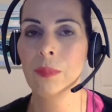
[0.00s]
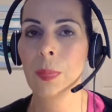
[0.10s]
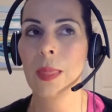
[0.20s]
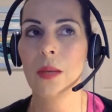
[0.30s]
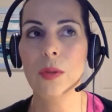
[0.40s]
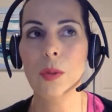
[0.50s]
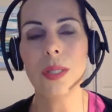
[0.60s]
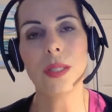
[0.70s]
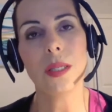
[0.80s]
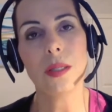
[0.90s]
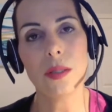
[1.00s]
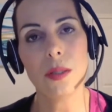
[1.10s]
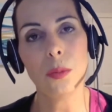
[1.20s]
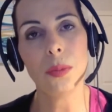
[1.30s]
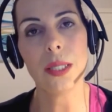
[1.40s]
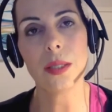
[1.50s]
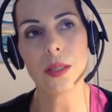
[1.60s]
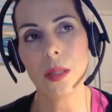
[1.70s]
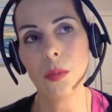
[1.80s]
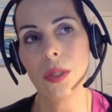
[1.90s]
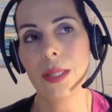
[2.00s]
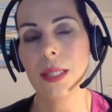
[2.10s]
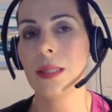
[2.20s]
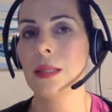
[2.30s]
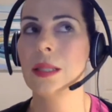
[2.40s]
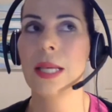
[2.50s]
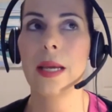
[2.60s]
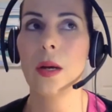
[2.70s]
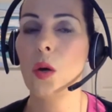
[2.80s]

If you were to send a Zoom link to someone, let's say over